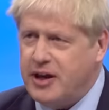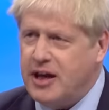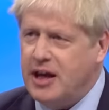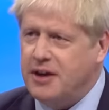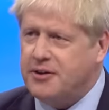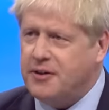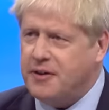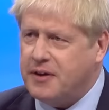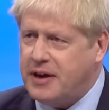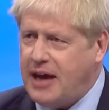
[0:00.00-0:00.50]
into
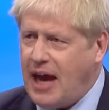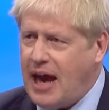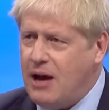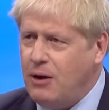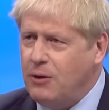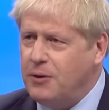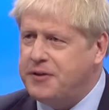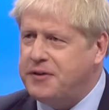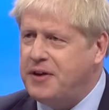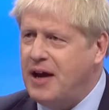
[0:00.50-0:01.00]
the
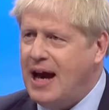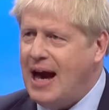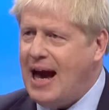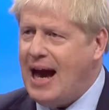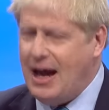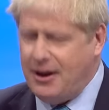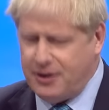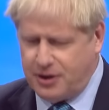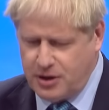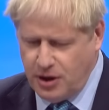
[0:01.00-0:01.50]
chaos
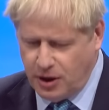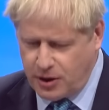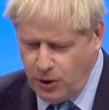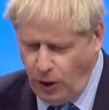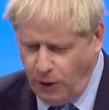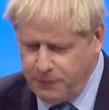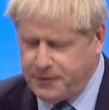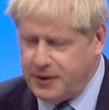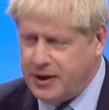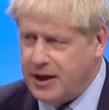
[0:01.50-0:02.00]
and
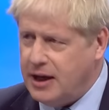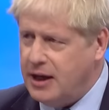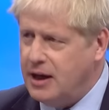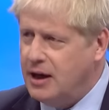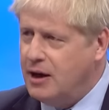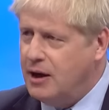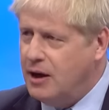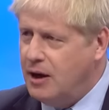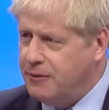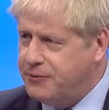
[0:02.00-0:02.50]
cacophony
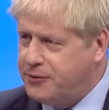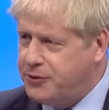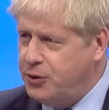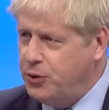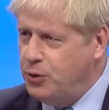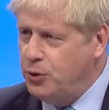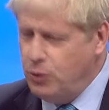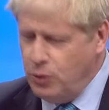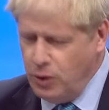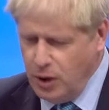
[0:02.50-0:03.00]
of
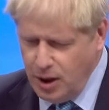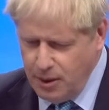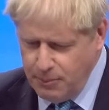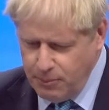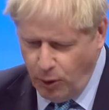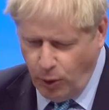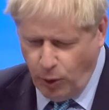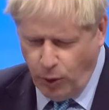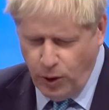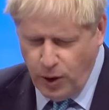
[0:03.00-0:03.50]
two
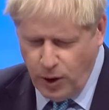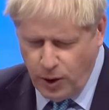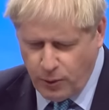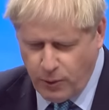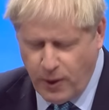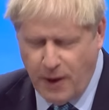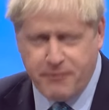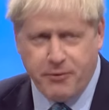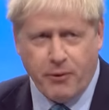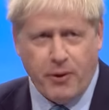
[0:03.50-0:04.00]
more
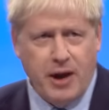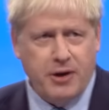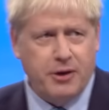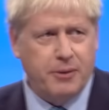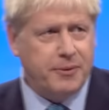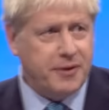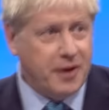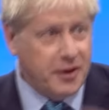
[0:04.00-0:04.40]
referendums.